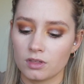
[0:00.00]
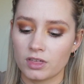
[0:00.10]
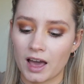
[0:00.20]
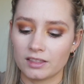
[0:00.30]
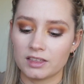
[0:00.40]

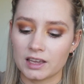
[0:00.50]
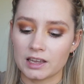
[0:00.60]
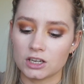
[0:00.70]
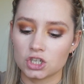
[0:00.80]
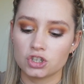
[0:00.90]
that
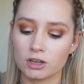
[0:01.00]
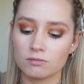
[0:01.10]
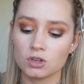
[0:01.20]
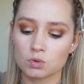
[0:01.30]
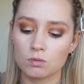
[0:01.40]
the
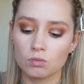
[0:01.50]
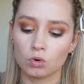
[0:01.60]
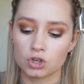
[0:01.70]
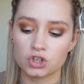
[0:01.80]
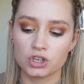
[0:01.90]
shimmers were
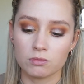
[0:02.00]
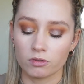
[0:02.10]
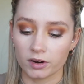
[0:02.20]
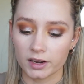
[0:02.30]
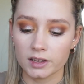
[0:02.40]
more
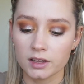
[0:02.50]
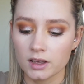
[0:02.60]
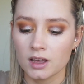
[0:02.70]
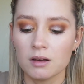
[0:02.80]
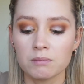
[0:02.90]
shimmery
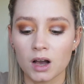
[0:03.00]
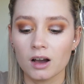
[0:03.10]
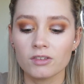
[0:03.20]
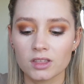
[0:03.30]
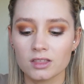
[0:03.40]
but
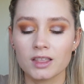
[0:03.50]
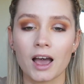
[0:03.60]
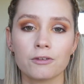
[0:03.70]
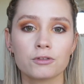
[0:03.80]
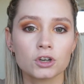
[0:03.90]
other than
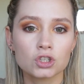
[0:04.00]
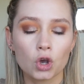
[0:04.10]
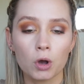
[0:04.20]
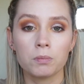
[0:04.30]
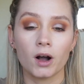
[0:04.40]
that, for a
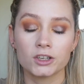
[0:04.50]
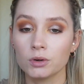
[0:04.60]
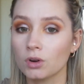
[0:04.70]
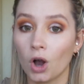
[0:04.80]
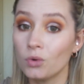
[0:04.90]
topper, I
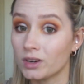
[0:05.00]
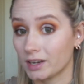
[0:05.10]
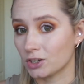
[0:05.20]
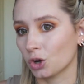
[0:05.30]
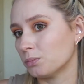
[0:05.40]
don't own
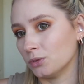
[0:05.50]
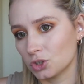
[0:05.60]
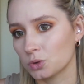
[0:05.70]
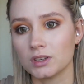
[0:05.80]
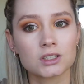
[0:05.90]
any
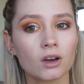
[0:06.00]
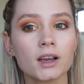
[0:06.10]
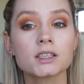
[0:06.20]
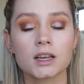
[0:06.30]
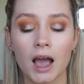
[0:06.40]
toppers, so it's
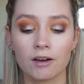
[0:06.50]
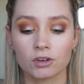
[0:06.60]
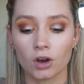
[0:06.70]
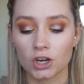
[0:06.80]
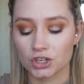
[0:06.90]
nice to have
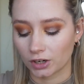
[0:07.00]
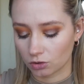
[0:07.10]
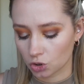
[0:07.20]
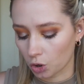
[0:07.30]
an eyeshadow